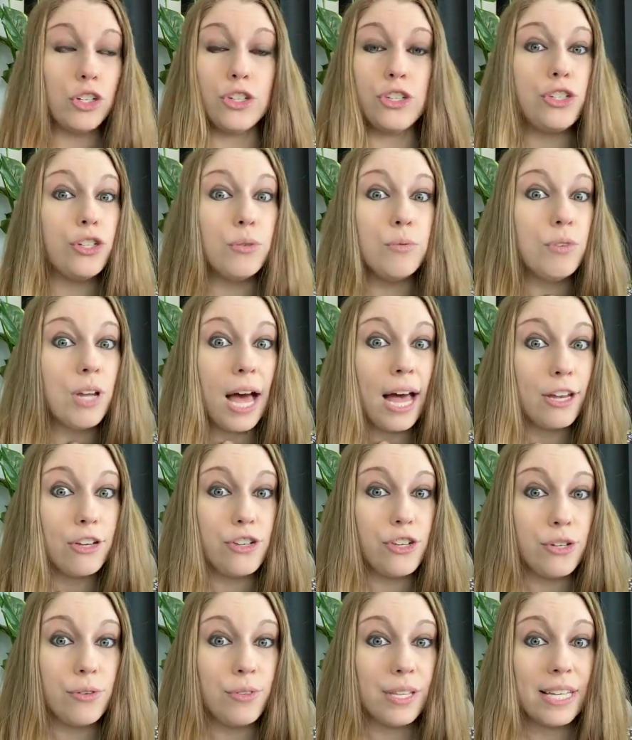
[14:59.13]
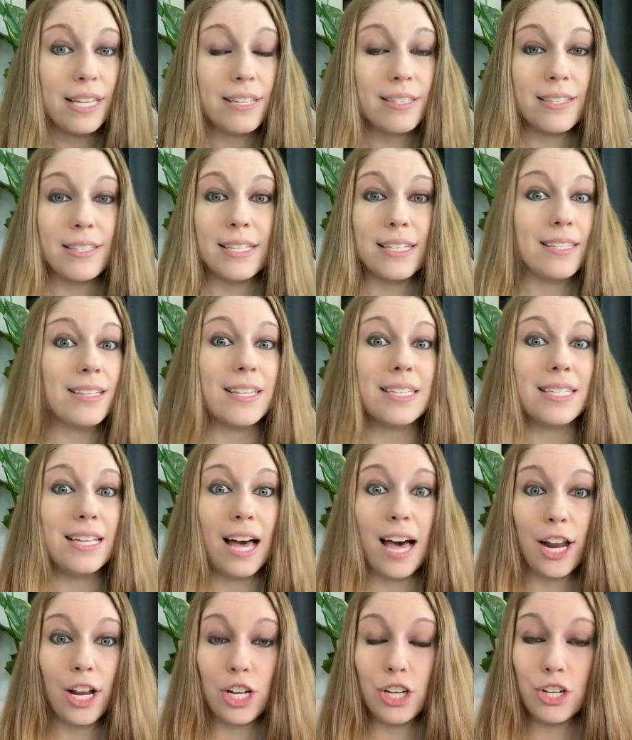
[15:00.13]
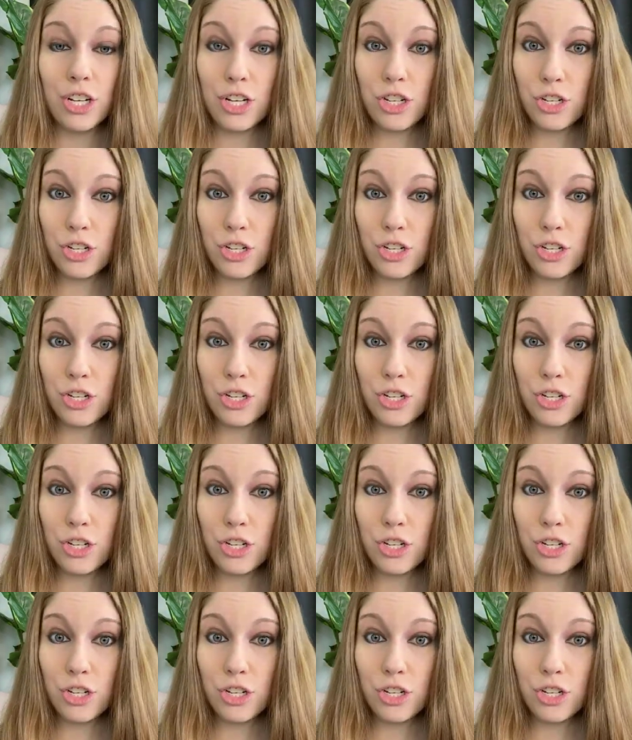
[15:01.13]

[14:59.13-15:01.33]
do not do this. This is not a good